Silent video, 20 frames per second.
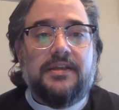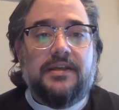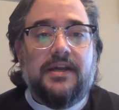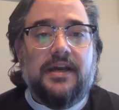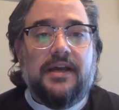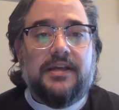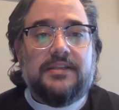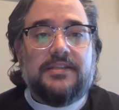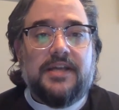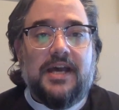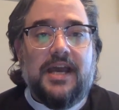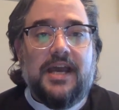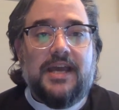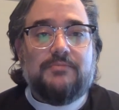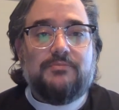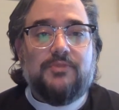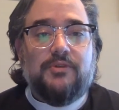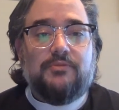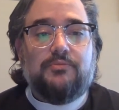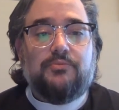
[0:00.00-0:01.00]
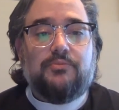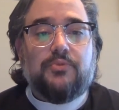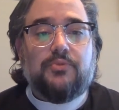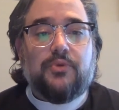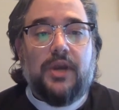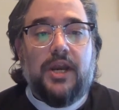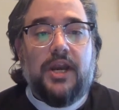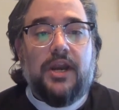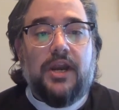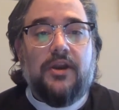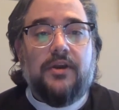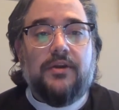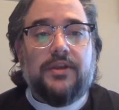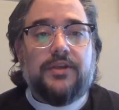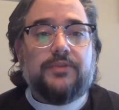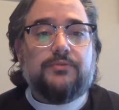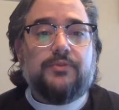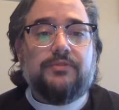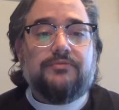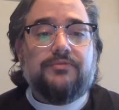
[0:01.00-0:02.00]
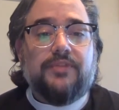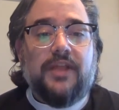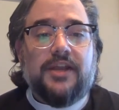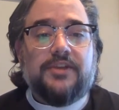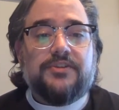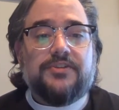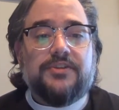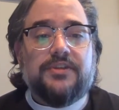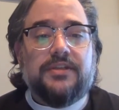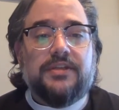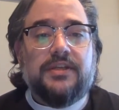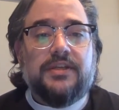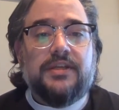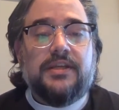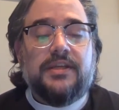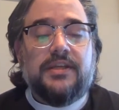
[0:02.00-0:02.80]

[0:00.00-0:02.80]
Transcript: a time of prayer and reflection,